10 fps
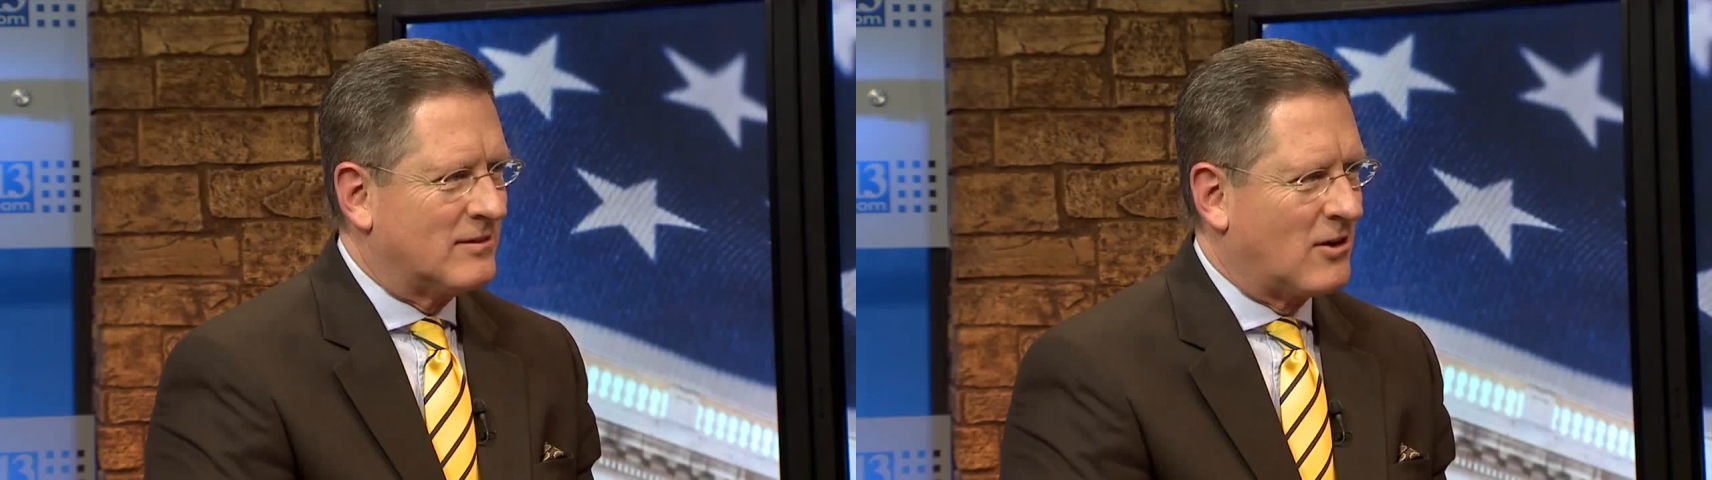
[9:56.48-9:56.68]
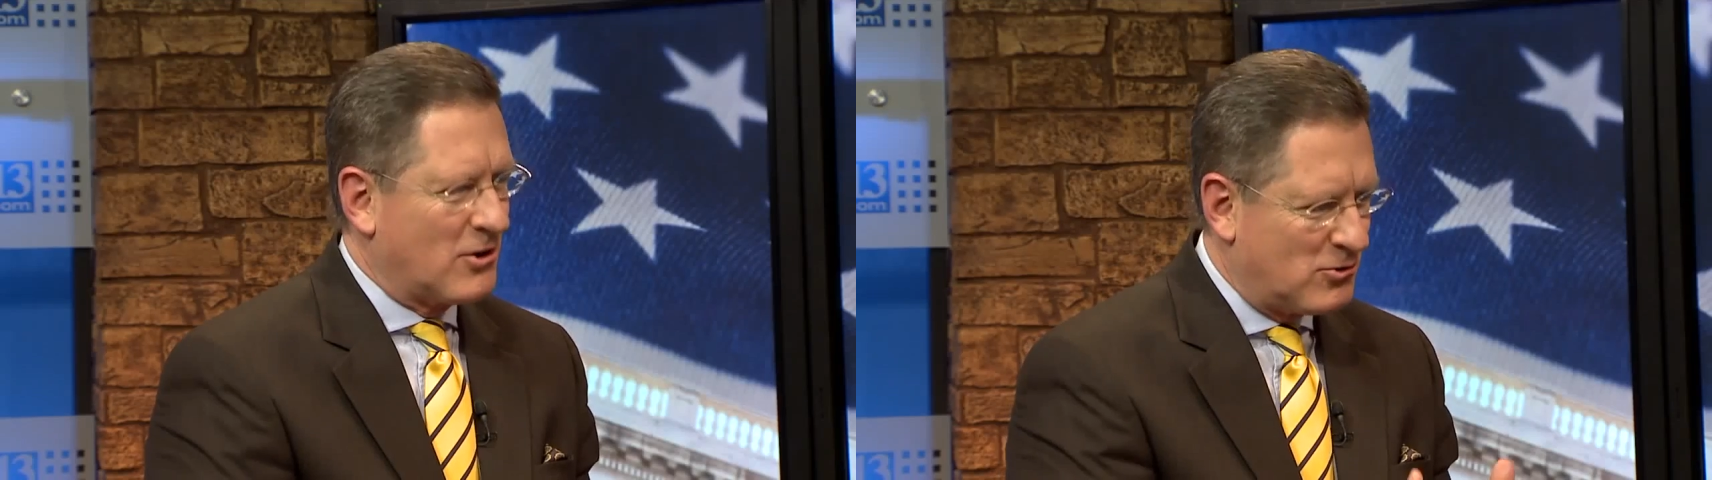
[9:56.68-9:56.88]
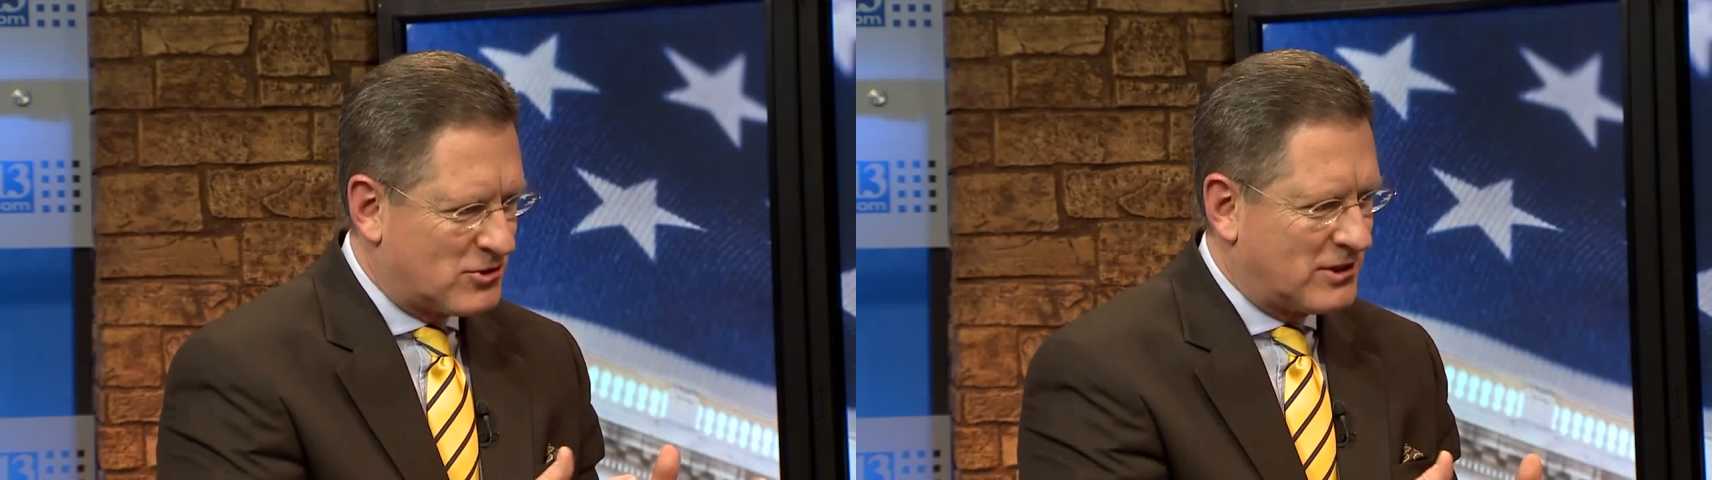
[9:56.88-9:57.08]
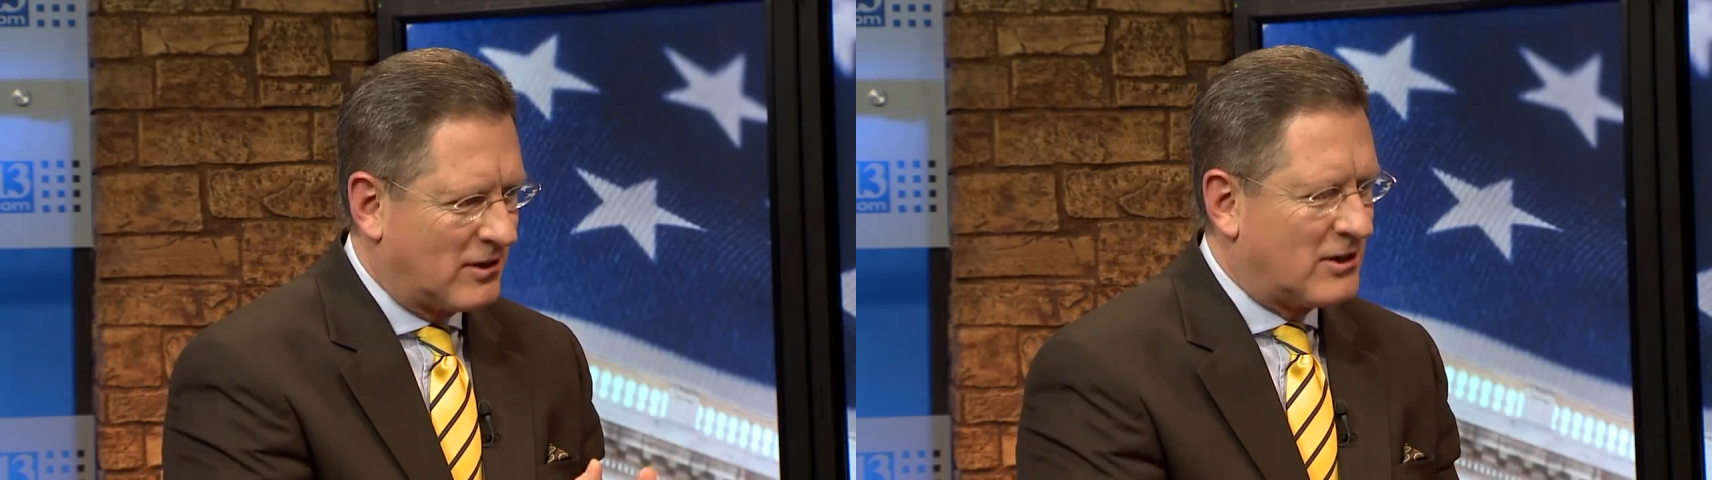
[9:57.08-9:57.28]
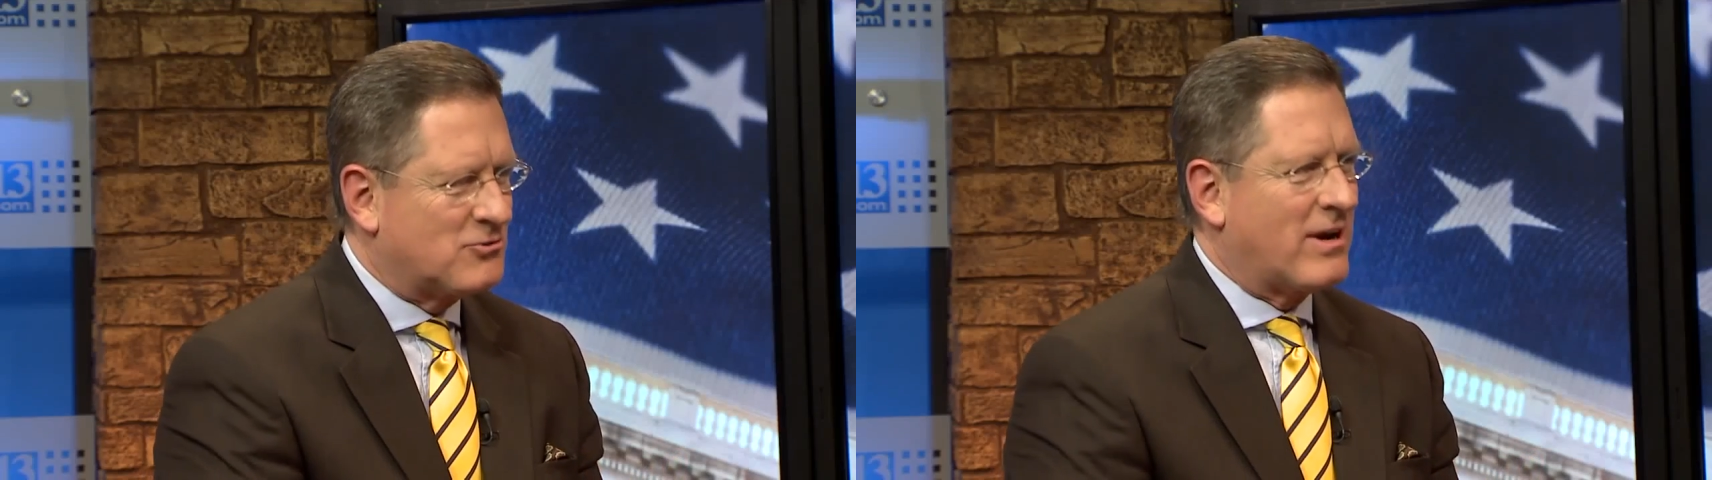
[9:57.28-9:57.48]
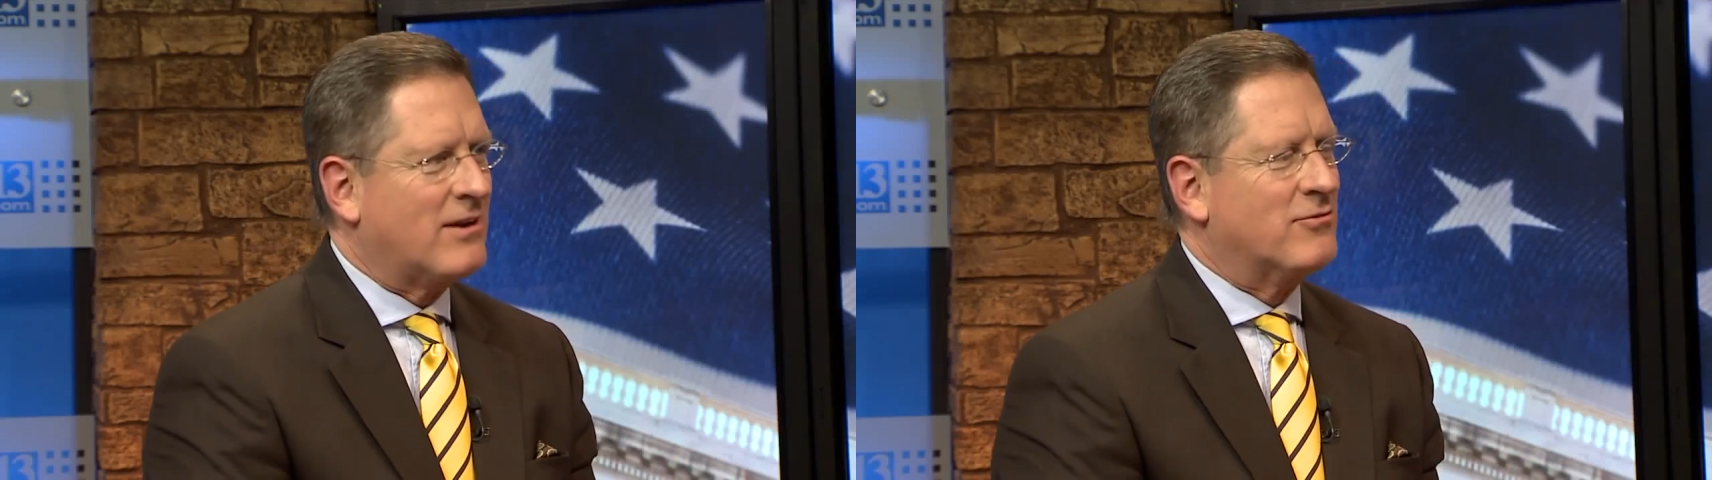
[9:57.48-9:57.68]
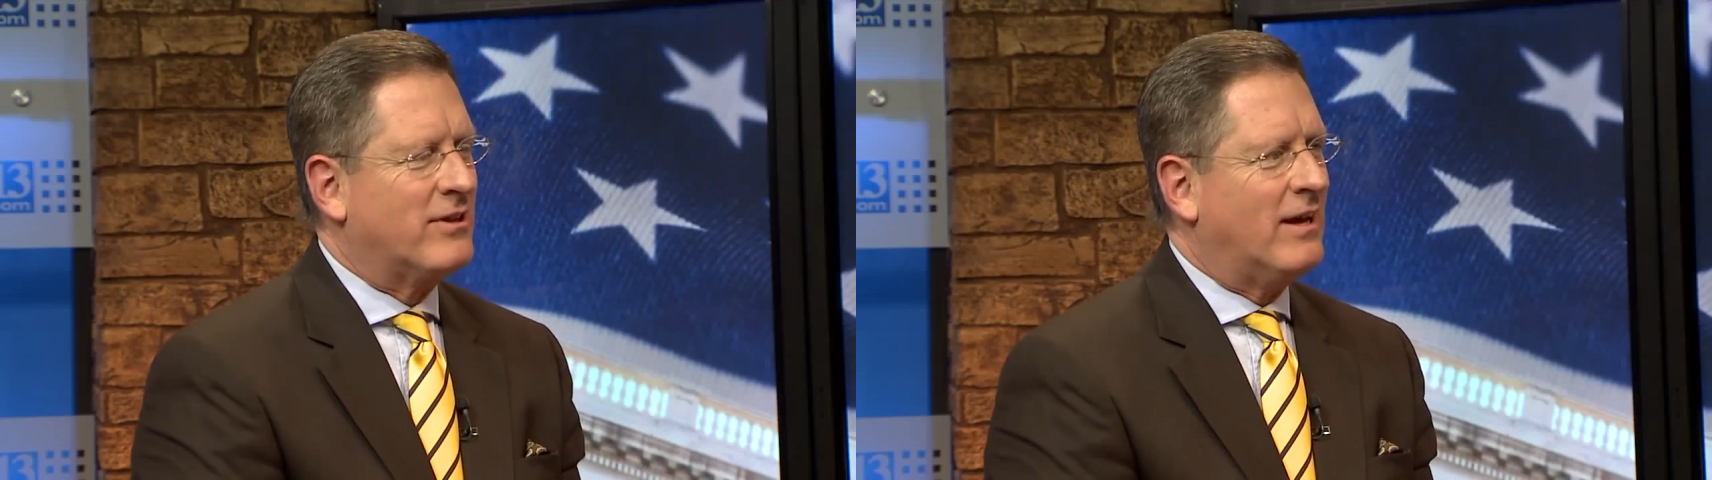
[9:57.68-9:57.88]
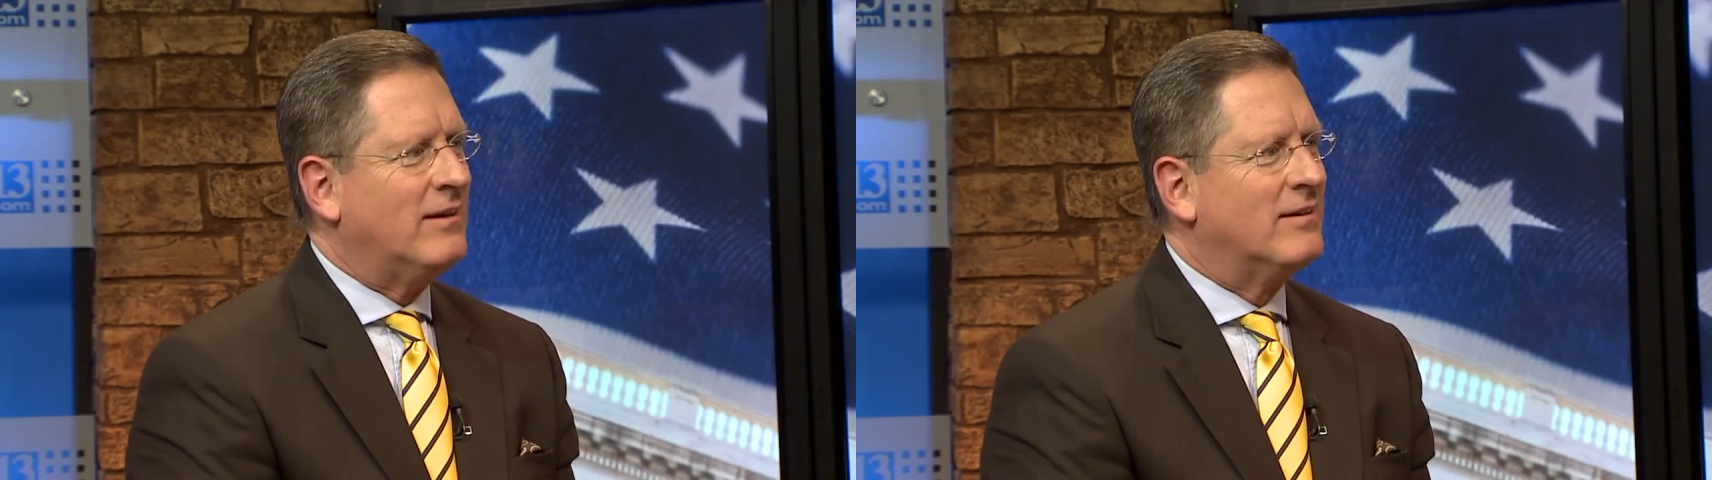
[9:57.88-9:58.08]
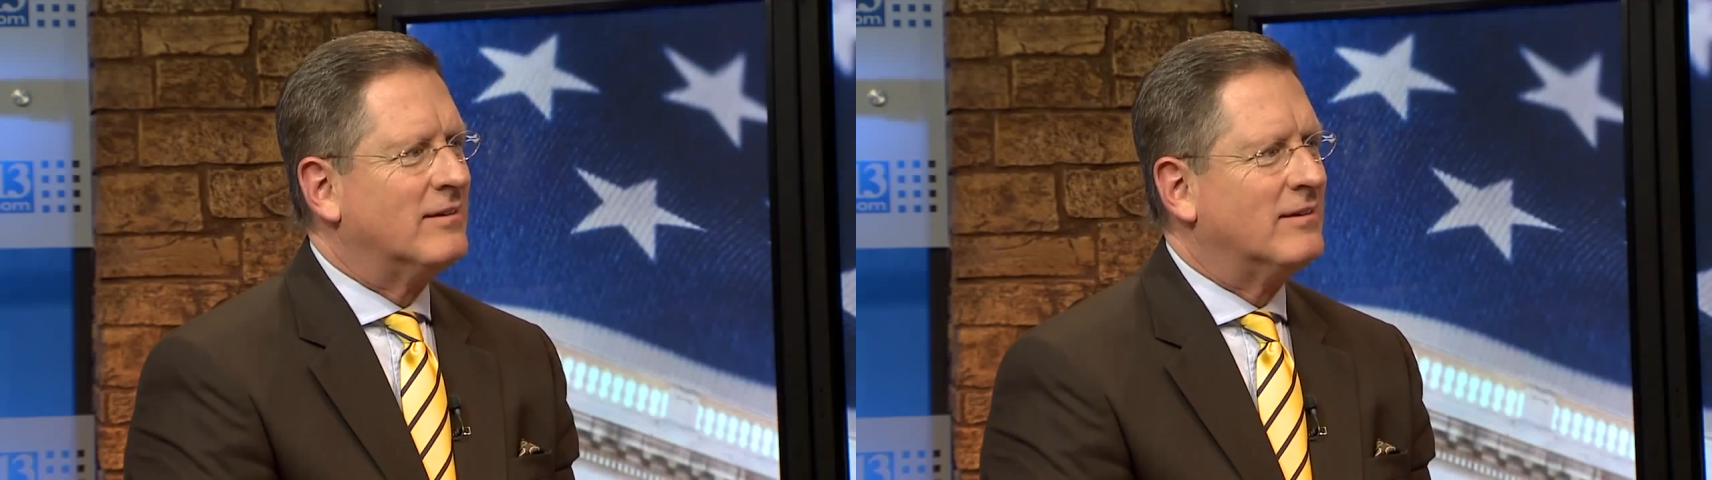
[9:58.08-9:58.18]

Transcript: Are you still on track for that?